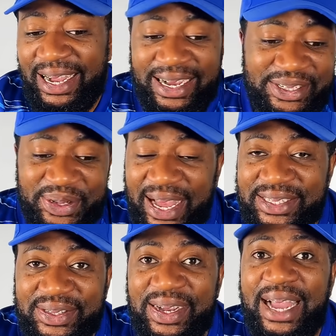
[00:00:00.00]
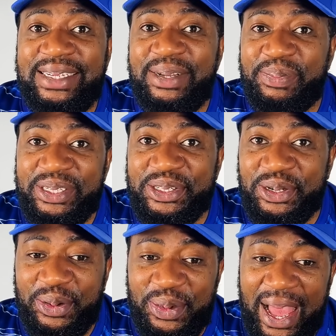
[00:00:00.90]
Newcastle are in a
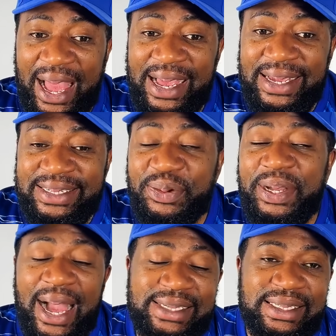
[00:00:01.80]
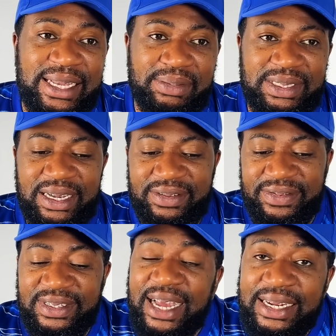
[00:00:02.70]
position where they'll be asking themselves,
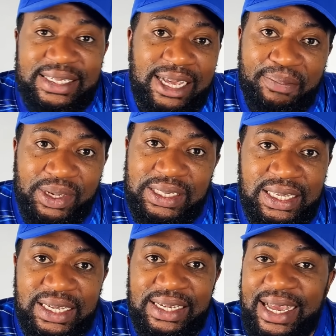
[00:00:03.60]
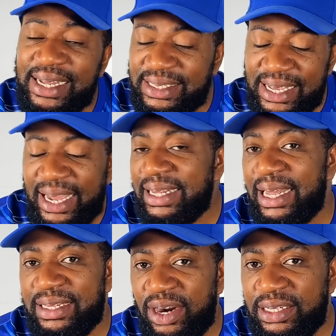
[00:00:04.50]
they're in the Champions League, yet they can't
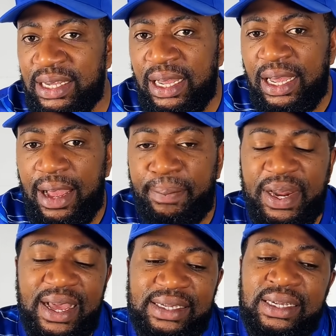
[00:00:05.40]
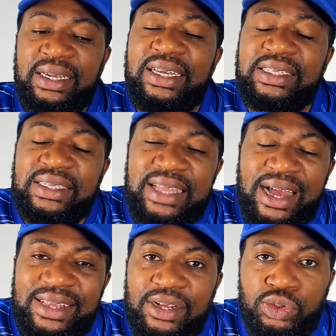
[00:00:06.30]
attract players. It is now
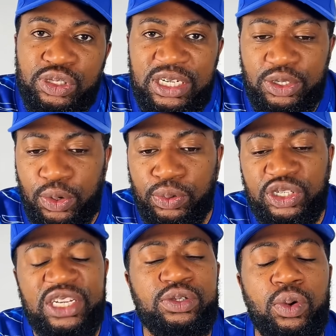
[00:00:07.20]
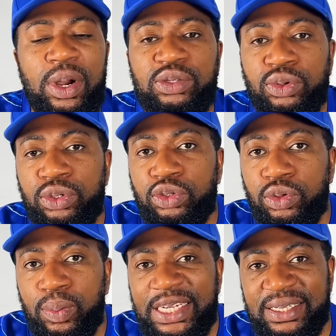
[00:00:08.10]
down to Sesko. Will Sesko want to go to
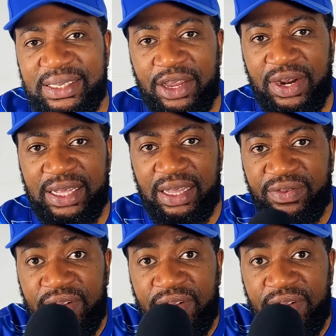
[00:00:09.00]
Manchester United for a